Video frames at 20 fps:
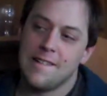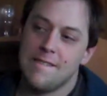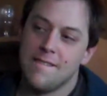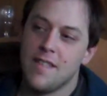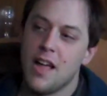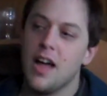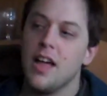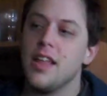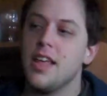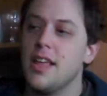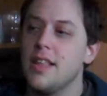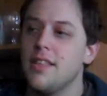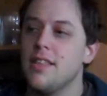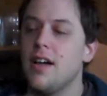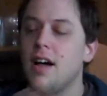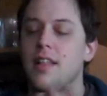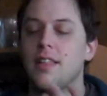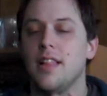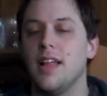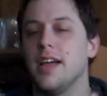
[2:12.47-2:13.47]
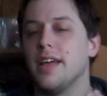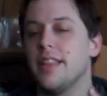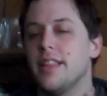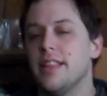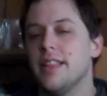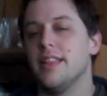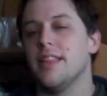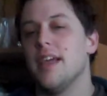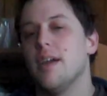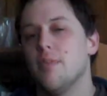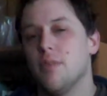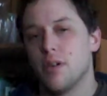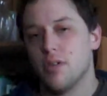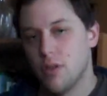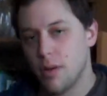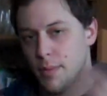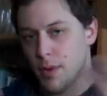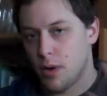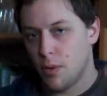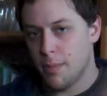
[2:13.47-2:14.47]
Not like that they were
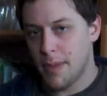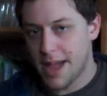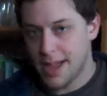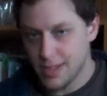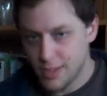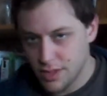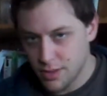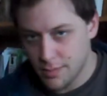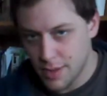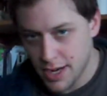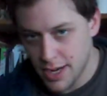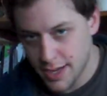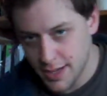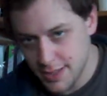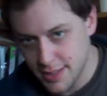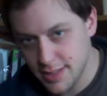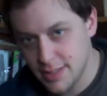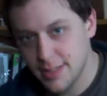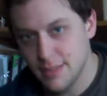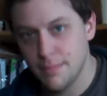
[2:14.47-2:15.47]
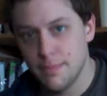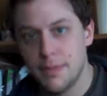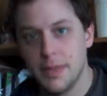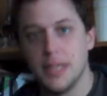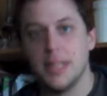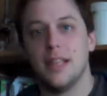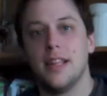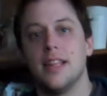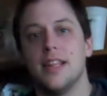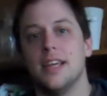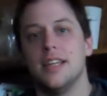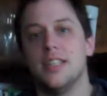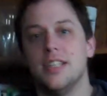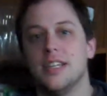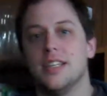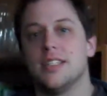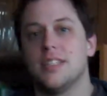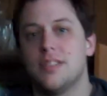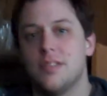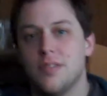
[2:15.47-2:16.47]
criminal masterminds, but they
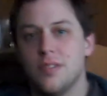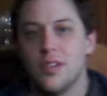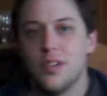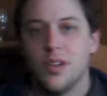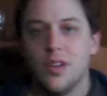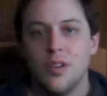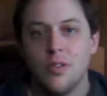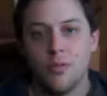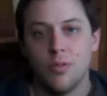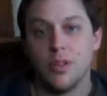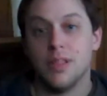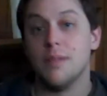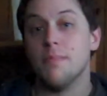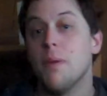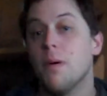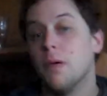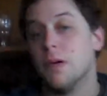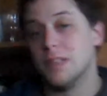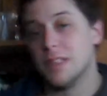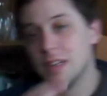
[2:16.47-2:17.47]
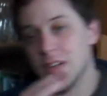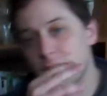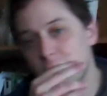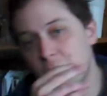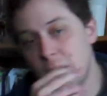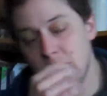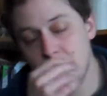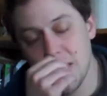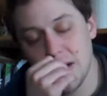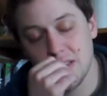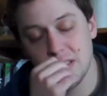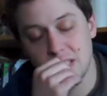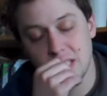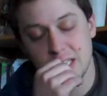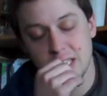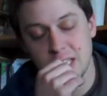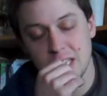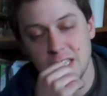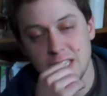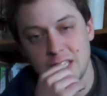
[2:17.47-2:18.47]
just were the poison of my parents'
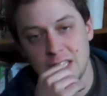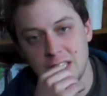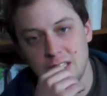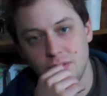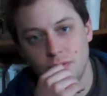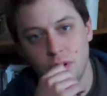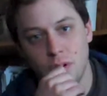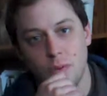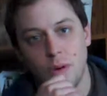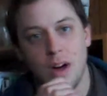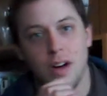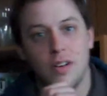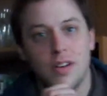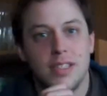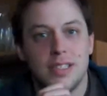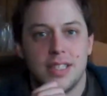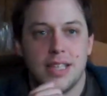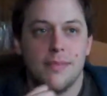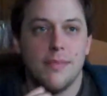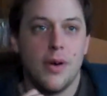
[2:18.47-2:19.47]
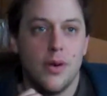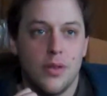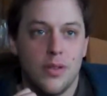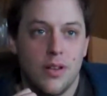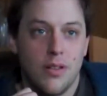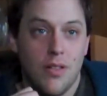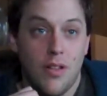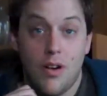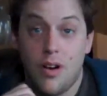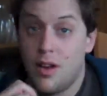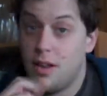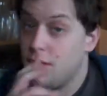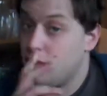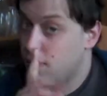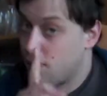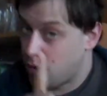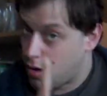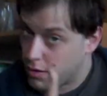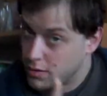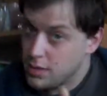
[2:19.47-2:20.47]
existence for a while, because they mowed their lawn at the
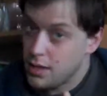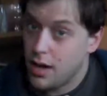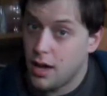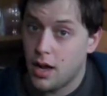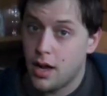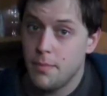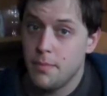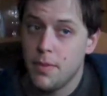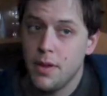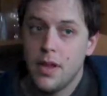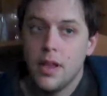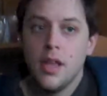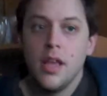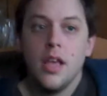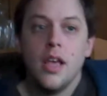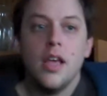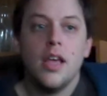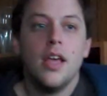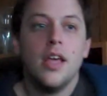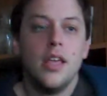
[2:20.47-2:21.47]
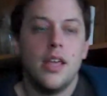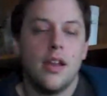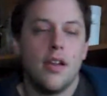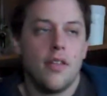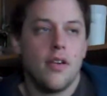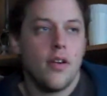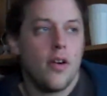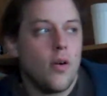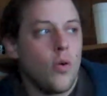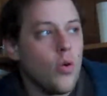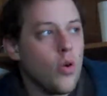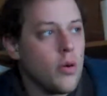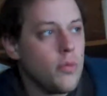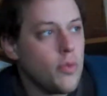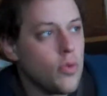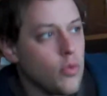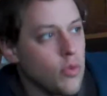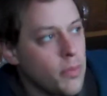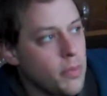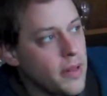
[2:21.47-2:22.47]
wrong time. They were a
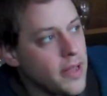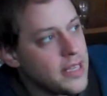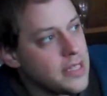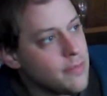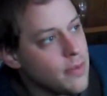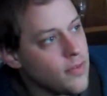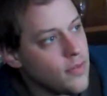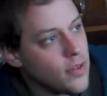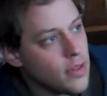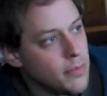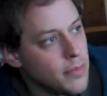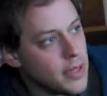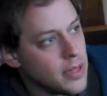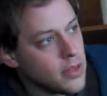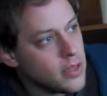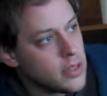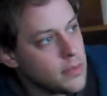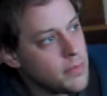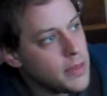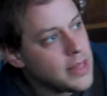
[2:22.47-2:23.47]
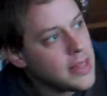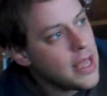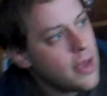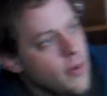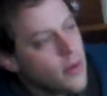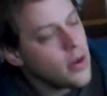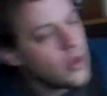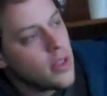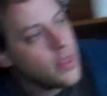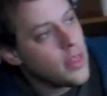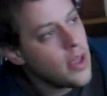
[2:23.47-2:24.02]
horrible replacement for the Millers, but they were